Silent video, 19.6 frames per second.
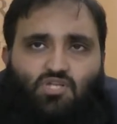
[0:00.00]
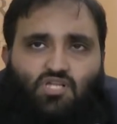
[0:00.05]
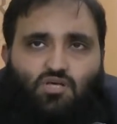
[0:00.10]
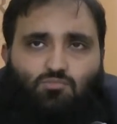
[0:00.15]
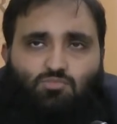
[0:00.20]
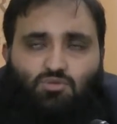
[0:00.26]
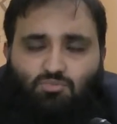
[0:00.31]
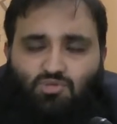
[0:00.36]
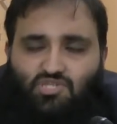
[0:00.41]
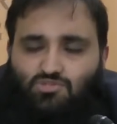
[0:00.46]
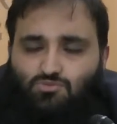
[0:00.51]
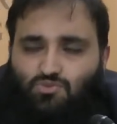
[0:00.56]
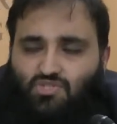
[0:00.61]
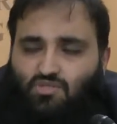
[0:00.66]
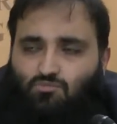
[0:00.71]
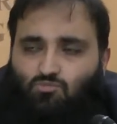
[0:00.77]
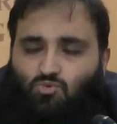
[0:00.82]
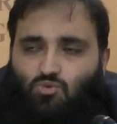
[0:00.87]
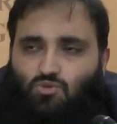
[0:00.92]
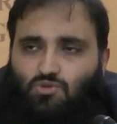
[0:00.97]
Allah be pleased with
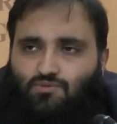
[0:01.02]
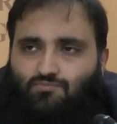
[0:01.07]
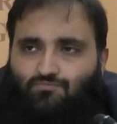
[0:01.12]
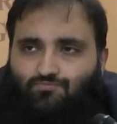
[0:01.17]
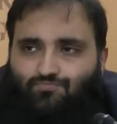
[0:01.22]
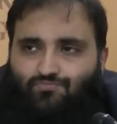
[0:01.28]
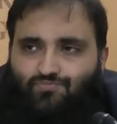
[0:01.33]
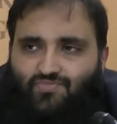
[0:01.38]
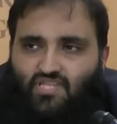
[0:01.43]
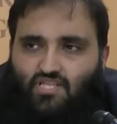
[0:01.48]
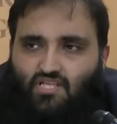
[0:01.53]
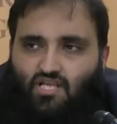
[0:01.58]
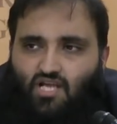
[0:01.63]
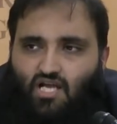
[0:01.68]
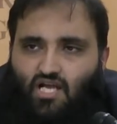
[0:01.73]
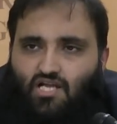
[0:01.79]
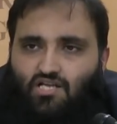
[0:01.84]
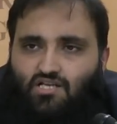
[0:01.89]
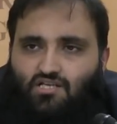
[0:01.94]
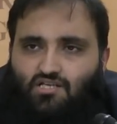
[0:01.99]
them all,
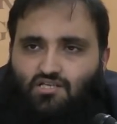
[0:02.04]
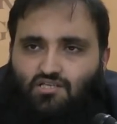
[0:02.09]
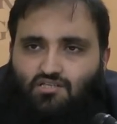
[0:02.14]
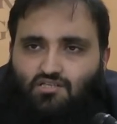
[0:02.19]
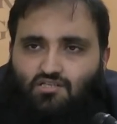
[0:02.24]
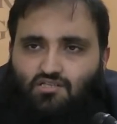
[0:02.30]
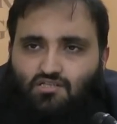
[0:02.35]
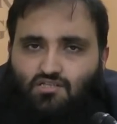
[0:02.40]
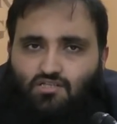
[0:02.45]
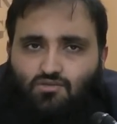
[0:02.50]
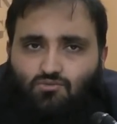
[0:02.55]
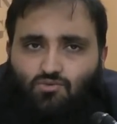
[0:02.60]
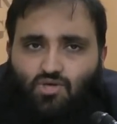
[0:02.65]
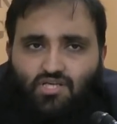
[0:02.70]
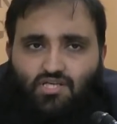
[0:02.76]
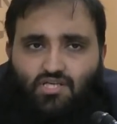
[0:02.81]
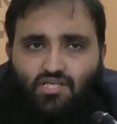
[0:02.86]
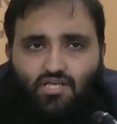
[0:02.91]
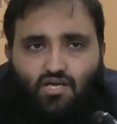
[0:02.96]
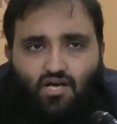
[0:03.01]
and the
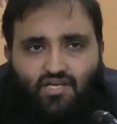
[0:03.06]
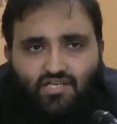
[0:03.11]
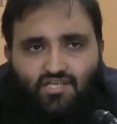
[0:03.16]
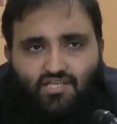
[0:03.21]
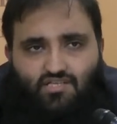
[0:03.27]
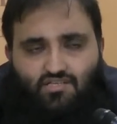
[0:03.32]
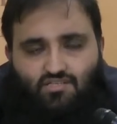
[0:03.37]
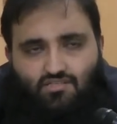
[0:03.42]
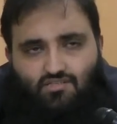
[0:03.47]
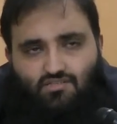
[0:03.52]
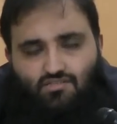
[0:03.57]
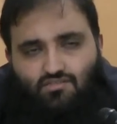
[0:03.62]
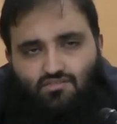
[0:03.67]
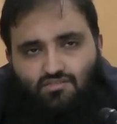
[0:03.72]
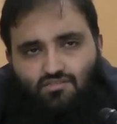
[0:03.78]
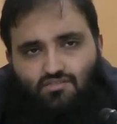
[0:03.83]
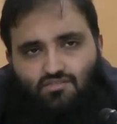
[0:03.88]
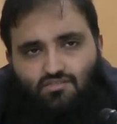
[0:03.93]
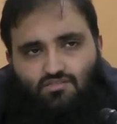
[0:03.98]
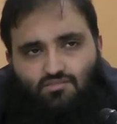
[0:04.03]
rightly guided
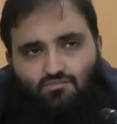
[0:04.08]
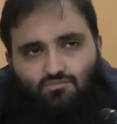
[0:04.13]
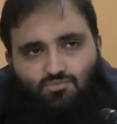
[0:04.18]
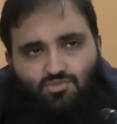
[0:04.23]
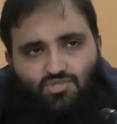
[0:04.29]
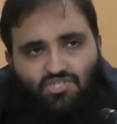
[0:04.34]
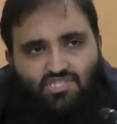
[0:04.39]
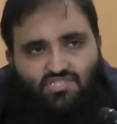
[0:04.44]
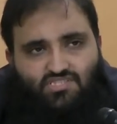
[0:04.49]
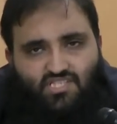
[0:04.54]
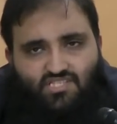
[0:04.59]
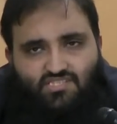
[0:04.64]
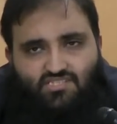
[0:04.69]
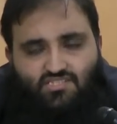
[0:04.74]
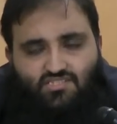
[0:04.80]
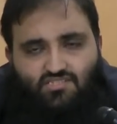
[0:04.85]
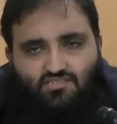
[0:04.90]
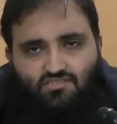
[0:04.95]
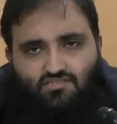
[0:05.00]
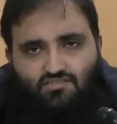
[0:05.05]

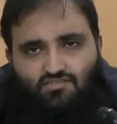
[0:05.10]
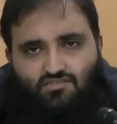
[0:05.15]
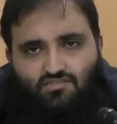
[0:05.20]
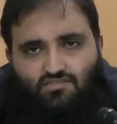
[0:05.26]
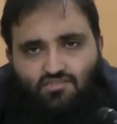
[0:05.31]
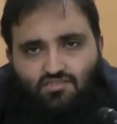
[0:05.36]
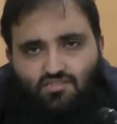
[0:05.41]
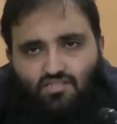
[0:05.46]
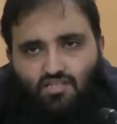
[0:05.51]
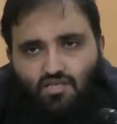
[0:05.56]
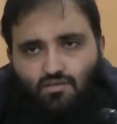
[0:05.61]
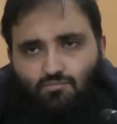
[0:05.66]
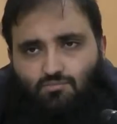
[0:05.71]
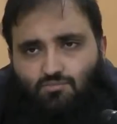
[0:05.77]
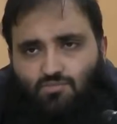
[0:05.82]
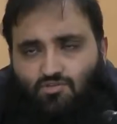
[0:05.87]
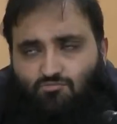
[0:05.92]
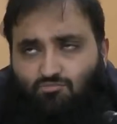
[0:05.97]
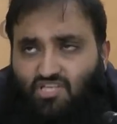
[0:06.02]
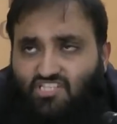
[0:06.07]
predecessors that
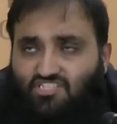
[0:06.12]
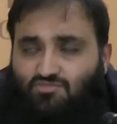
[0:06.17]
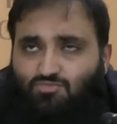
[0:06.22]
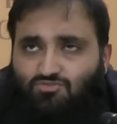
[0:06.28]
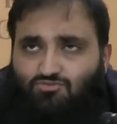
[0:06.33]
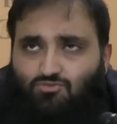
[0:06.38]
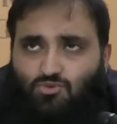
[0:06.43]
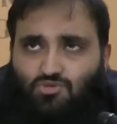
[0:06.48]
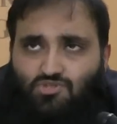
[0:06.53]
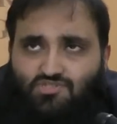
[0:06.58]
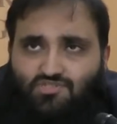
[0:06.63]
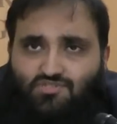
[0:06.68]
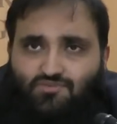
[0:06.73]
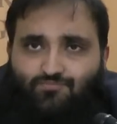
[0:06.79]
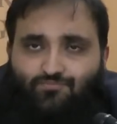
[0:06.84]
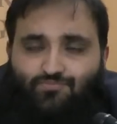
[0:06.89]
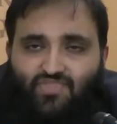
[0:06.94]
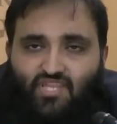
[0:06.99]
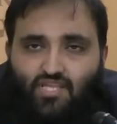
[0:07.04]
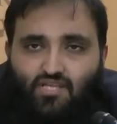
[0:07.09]
have passed before us.
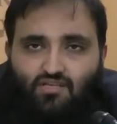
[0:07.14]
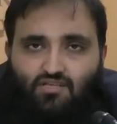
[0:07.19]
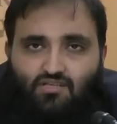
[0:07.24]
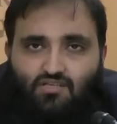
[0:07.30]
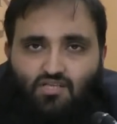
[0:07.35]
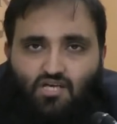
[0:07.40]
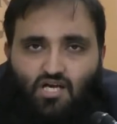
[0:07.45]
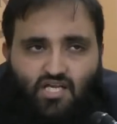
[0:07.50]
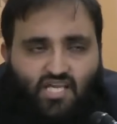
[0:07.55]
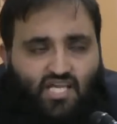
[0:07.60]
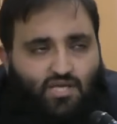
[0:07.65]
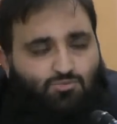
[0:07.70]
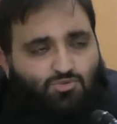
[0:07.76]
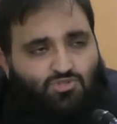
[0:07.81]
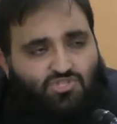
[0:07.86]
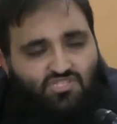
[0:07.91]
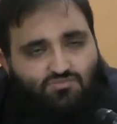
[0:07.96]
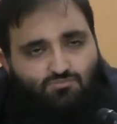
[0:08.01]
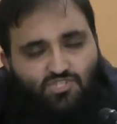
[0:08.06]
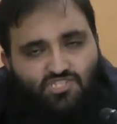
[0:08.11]
I came
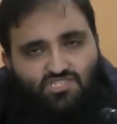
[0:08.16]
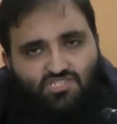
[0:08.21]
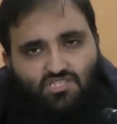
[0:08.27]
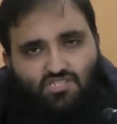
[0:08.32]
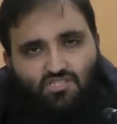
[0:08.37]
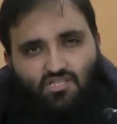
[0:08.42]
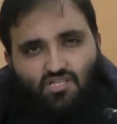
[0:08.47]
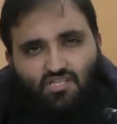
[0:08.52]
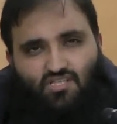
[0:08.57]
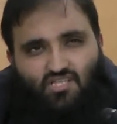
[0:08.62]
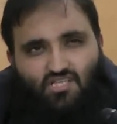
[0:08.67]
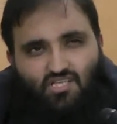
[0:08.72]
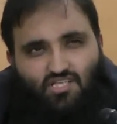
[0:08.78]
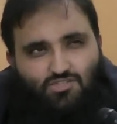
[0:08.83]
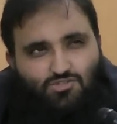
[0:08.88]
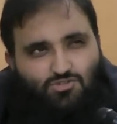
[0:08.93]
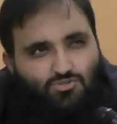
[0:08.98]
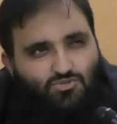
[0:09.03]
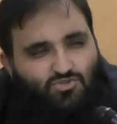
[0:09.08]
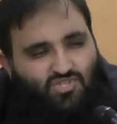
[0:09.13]
to this masjid, I think, in
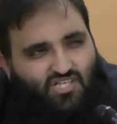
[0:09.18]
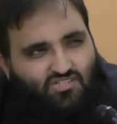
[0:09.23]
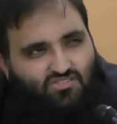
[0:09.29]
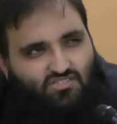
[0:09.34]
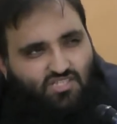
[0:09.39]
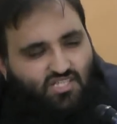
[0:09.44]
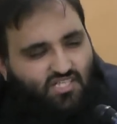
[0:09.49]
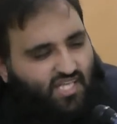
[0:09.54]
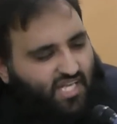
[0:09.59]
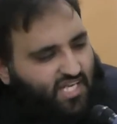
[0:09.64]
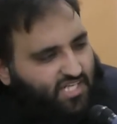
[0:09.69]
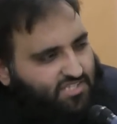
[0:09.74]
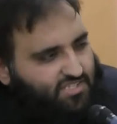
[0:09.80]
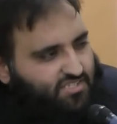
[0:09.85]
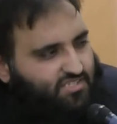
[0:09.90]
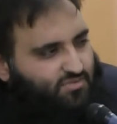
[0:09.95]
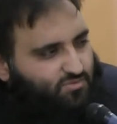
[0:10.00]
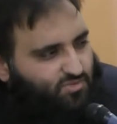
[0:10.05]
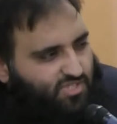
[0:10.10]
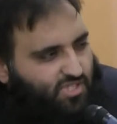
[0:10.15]
2008.
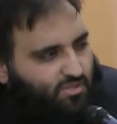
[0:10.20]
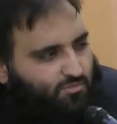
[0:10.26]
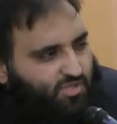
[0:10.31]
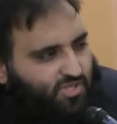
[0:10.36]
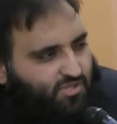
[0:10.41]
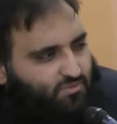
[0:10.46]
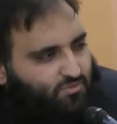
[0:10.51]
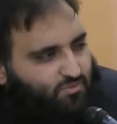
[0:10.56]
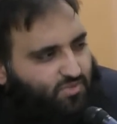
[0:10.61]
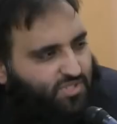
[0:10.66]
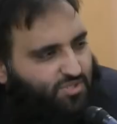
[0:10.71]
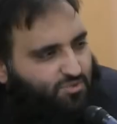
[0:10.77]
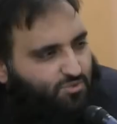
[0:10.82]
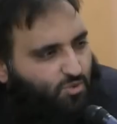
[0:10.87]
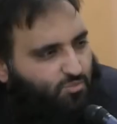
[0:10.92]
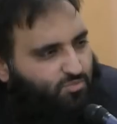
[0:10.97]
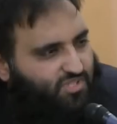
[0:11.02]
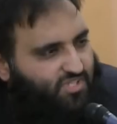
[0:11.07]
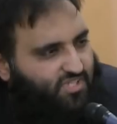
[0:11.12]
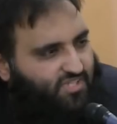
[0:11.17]
Was that about when we
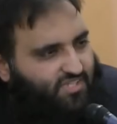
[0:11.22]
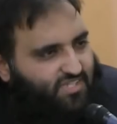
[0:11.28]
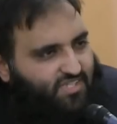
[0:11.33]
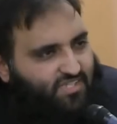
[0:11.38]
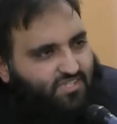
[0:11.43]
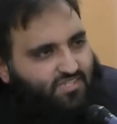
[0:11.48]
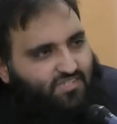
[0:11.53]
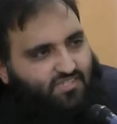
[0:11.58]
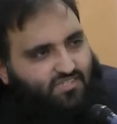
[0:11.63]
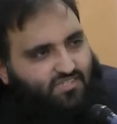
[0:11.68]
opened, I think?